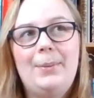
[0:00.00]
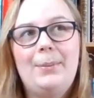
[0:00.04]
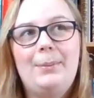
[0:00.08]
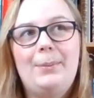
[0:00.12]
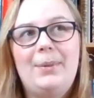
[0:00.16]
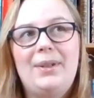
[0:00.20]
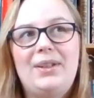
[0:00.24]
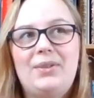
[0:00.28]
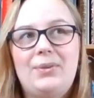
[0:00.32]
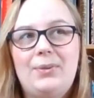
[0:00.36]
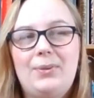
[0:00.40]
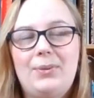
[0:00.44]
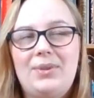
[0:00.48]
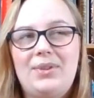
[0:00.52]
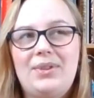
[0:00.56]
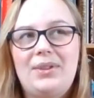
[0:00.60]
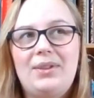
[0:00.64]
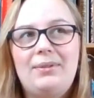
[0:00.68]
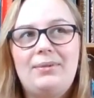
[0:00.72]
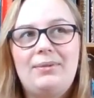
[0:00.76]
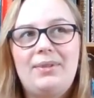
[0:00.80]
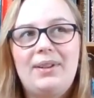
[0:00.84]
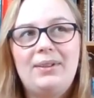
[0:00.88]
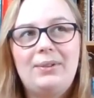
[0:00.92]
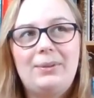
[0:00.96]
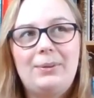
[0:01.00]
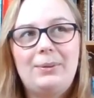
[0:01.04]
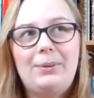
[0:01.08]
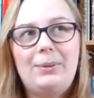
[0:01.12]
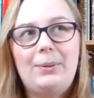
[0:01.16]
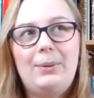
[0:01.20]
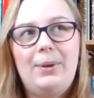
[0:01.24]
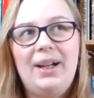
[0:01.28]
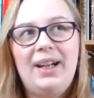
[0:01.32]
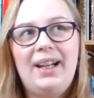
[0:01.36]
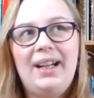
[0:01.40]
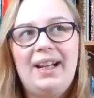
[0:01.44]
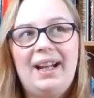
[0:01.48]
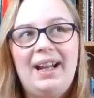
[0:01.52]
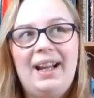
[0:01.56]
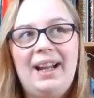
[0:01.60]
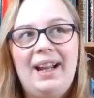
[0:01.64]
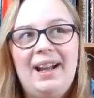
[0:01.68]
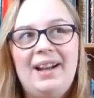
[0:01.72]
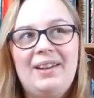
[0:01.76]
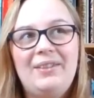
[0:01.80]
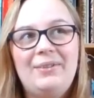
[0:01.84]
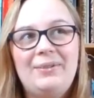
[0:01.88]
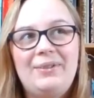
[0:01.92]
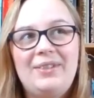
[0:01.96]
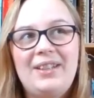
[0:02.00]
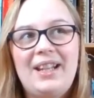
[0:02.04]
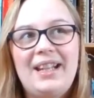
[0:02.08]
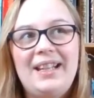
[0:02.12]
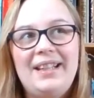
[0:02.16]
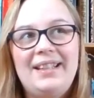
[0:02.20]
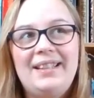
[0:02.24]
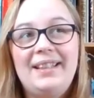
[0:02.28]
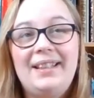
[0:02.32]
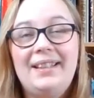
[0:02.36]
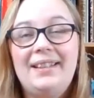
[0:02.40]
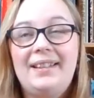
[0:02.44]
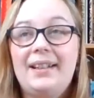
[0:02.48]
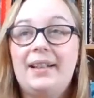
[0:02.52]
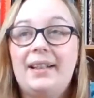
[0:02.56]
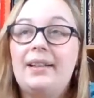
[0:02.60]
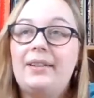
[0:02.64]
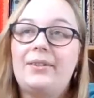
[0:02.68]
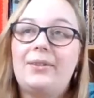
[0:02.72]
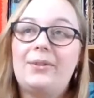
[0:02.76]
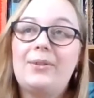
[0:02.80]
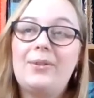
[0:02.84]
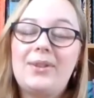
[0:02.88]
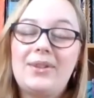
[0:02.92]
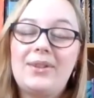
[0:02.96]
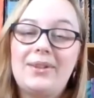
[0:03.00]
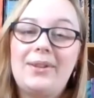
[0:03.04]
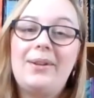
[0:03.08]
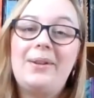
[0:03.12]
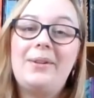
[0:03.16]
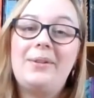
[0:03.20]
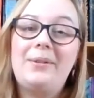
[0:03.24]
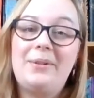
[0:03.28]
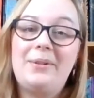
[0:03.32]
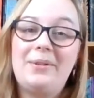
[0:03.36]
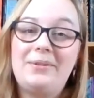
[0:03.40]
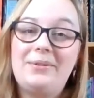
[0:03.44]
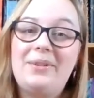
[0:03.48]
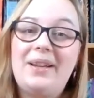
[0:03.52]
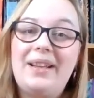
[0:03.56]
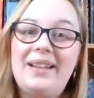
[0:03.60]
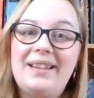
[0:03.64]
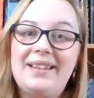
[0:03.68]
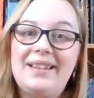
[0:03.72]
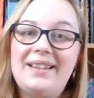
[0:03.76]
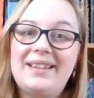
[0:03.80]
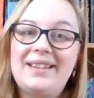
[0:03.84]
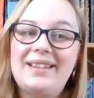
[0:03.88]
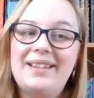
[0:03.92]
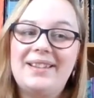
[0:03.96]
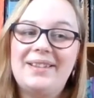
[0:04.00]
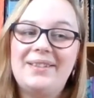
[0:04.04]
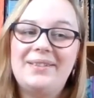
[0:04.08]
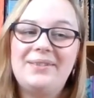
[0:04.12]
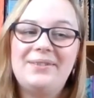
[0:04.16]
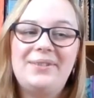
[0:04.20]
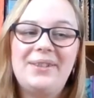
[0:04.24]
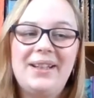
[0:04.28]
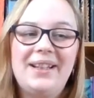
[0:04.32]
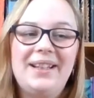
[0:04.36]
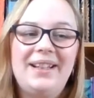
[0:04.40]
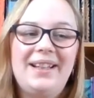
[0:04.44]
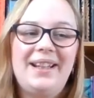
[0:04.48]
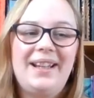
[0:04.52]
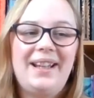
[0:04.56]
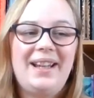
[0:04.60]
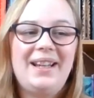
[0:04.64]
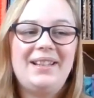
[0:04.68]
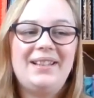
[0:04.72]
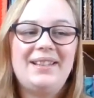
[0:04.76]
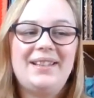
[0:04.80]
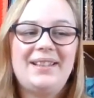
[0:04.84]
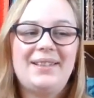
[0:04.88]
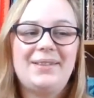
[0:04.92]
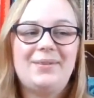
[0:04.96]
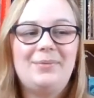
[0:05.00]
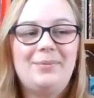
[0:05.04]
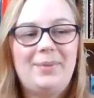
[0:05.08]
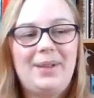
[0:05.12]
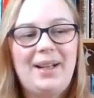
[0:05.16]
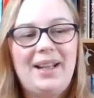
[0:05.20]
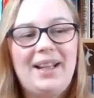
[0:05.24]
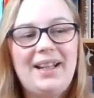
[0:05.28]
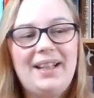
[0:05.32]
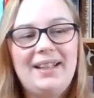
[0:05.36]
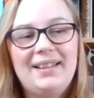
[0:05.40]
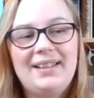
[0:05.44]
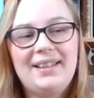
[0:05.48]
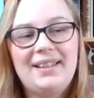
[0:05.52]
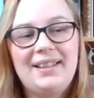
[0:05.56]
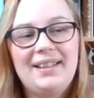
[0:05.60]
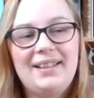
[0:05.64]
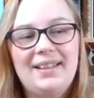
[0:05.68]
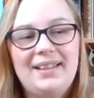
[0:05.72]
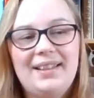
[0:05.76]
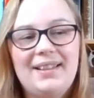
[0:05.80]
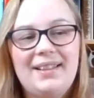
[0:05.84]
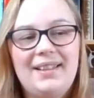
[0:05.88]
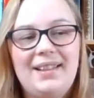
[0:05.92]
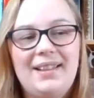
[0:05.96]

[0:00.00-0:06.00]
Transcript: which also felt quite outdated and also offensive in some places.